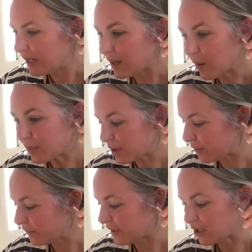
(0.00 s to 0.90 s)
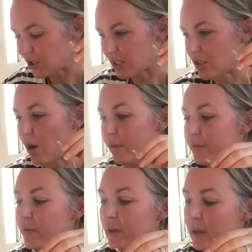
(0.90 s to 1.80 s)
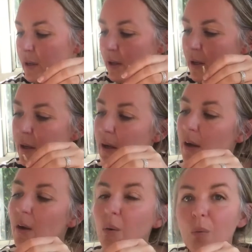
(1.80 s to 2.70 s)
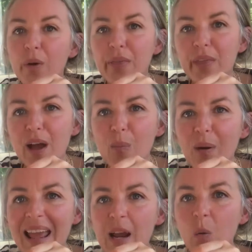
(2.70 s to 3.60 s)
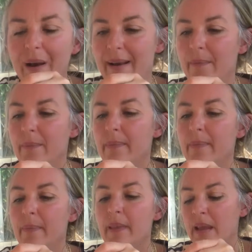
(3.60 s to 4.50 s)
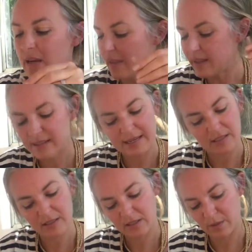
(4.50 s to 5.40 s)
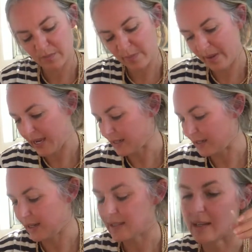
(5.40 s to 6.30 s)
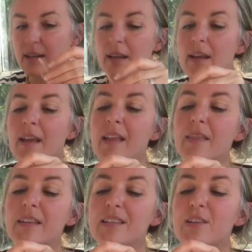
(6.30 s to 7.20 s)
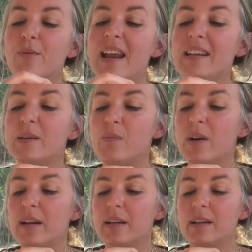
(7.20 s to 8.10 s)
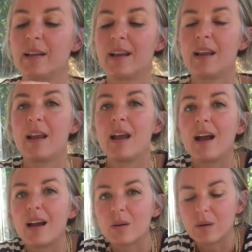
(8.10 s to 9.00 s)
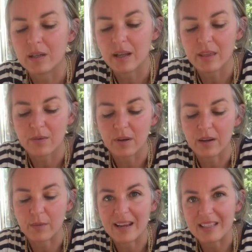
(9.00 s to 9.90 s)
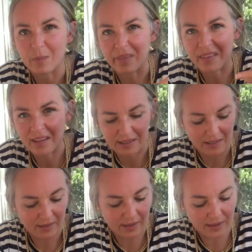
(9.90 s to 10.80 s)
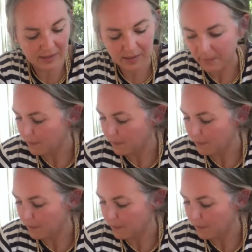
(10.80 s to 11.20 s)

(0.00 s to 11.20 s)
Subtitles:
Now I'm going to finish this off with a black one. Now that doesn't suit my pattern, does it? This is a random one. I quite like throwing a random thing into things.